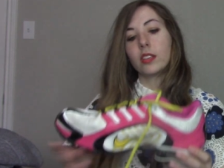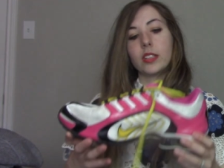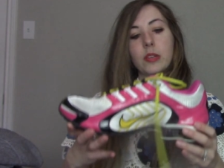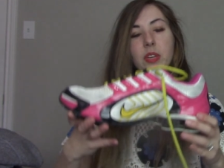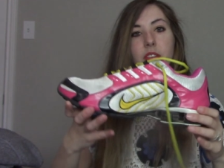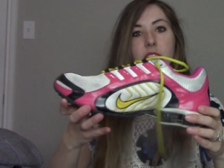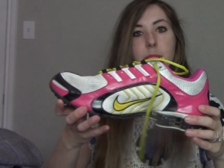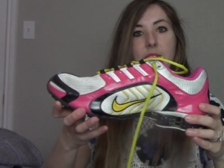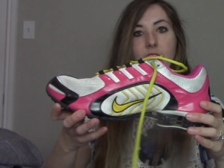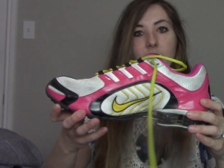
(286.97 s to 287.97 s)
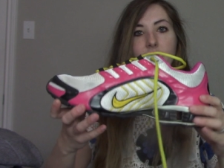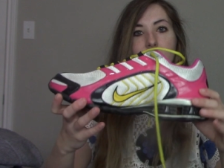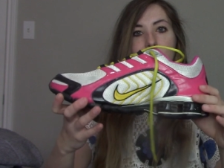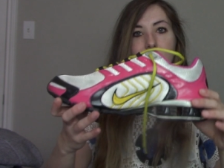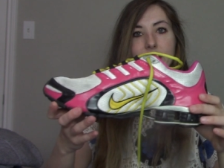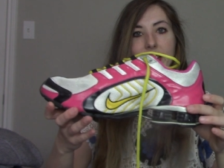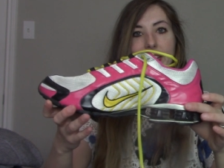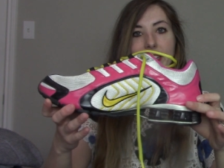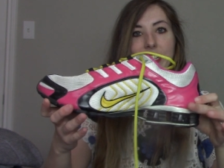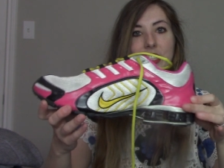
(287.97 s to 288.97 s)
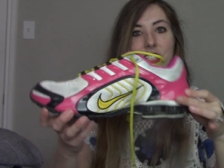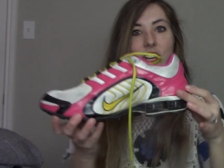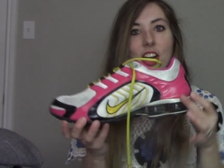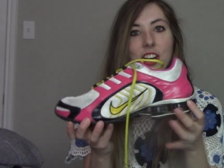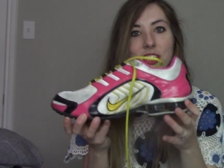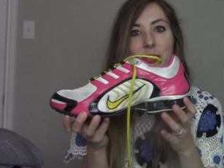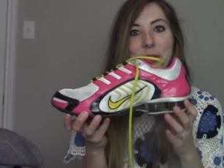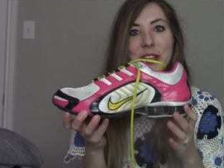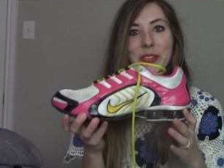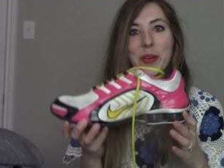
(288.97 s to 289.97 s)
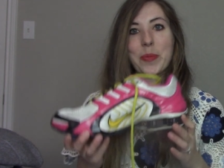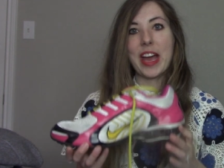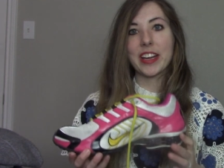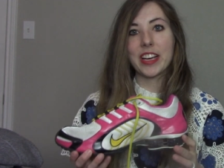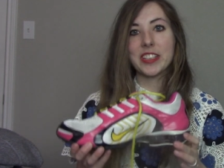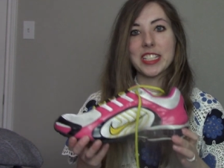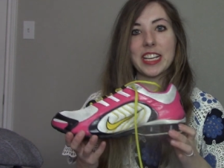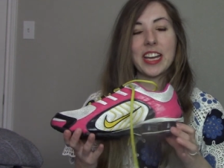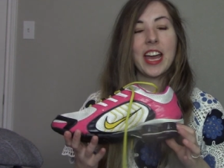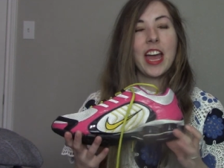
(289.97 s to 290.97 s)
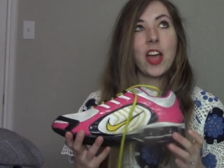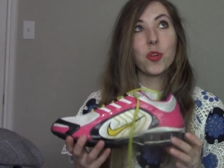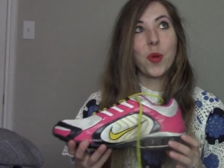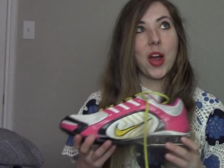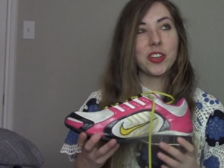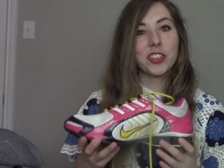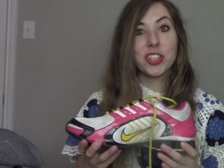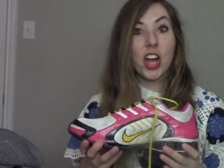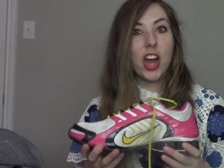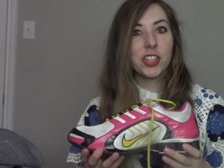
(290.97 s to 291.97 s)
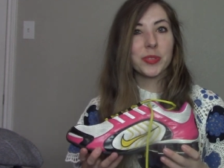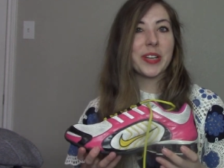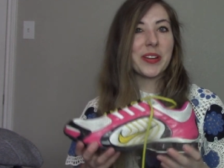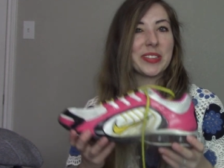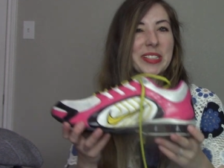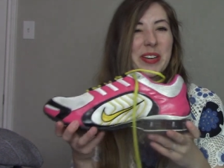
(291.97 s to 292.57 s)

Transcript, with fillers: Then we have this pair of Nike Shox. What a throwback. I used to rock the Shox when I was in